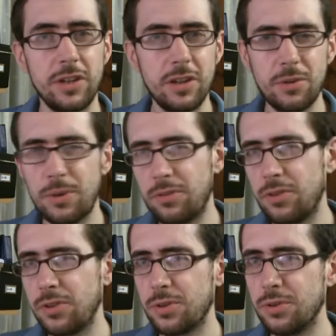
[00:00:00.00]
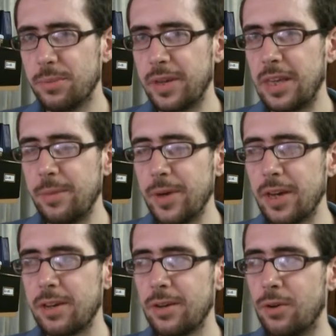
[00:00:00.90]
I don't know whether or not you call them a
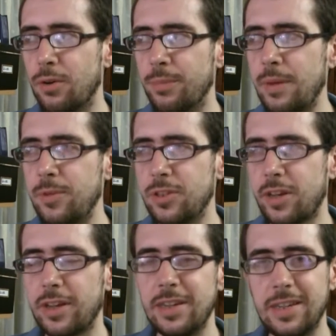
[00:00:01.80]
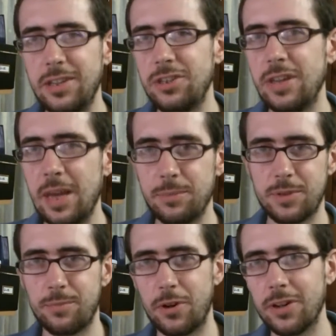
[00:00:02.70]
gimmick or maybe just like a niche
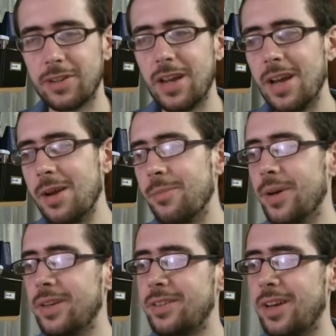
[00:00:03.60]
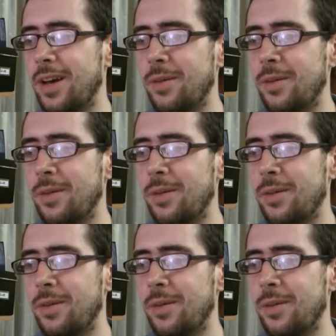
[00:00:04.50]
hipster product, but